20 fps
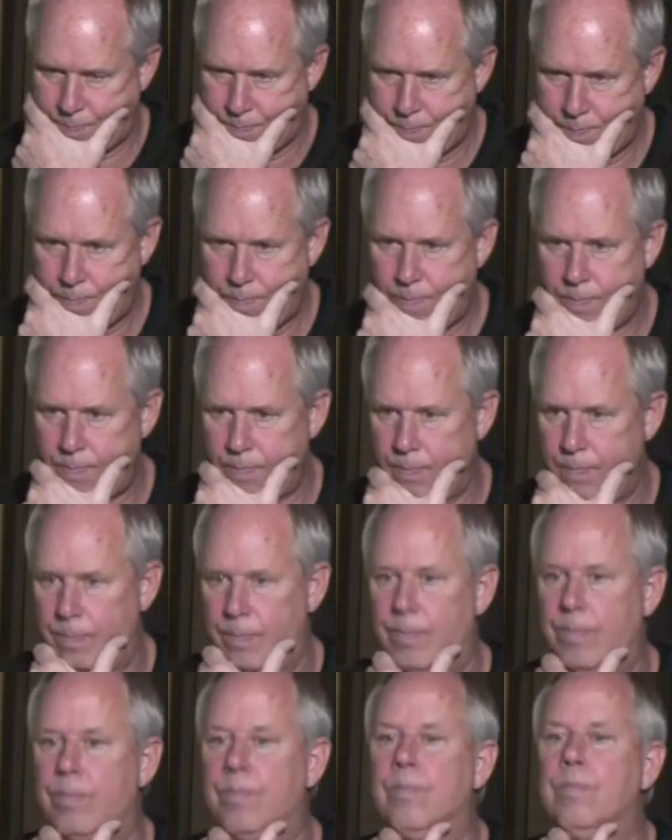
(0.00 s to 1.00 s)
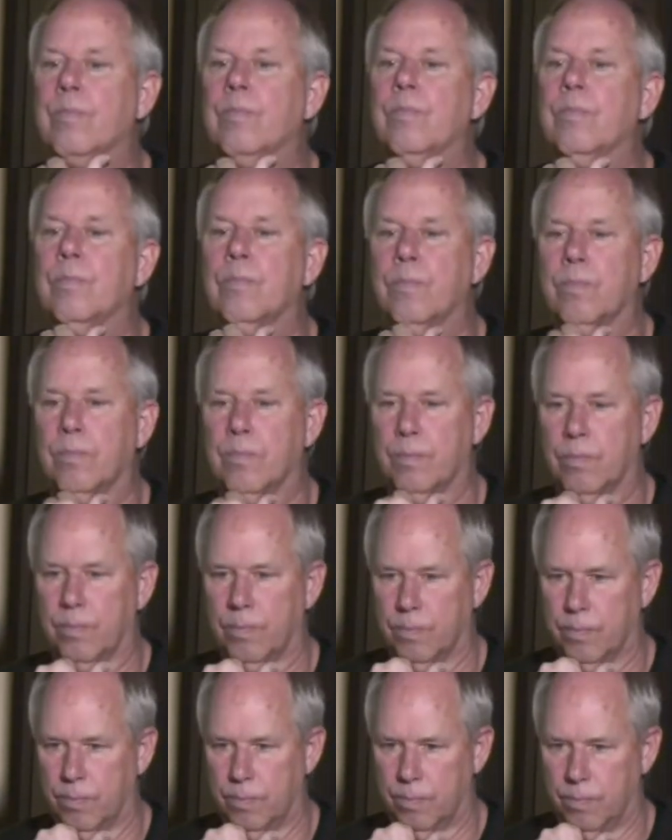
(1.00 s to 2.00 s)

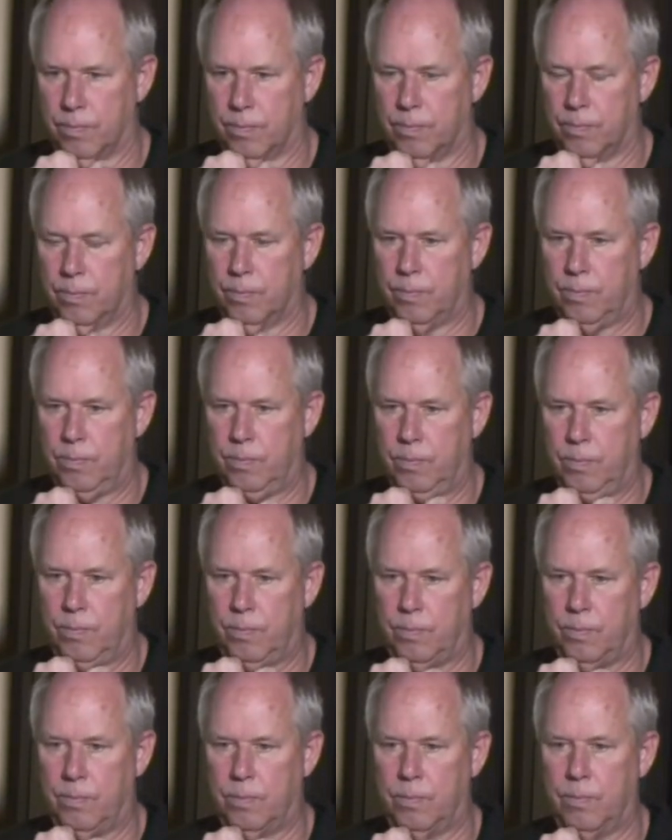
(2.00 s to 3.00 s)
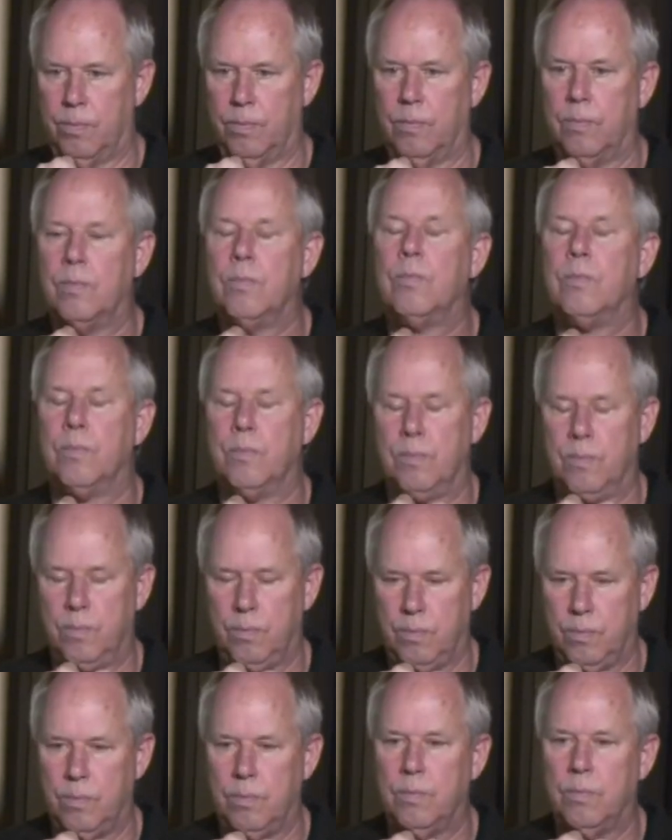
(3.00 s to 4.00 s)

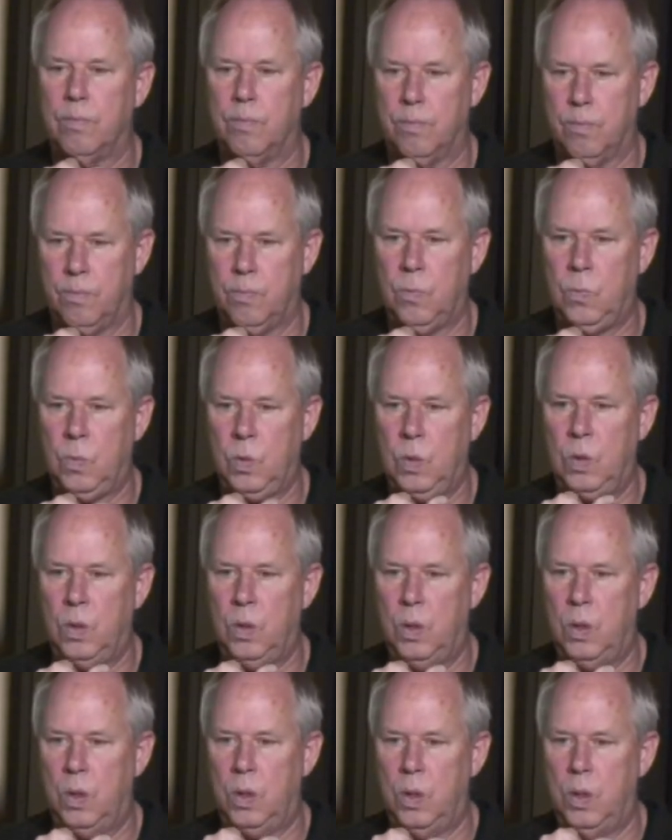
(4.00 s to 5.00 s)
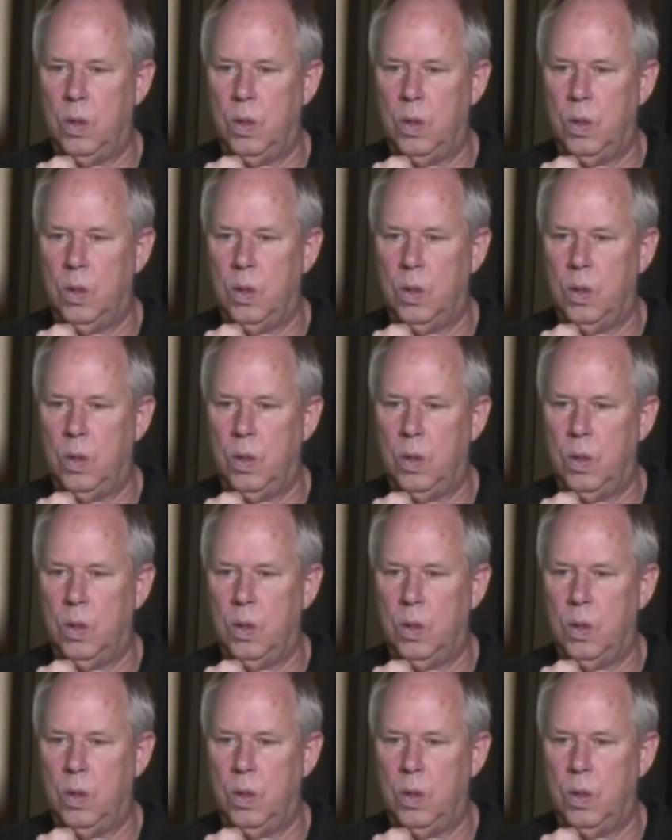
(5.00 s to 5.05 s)
(no one is talking)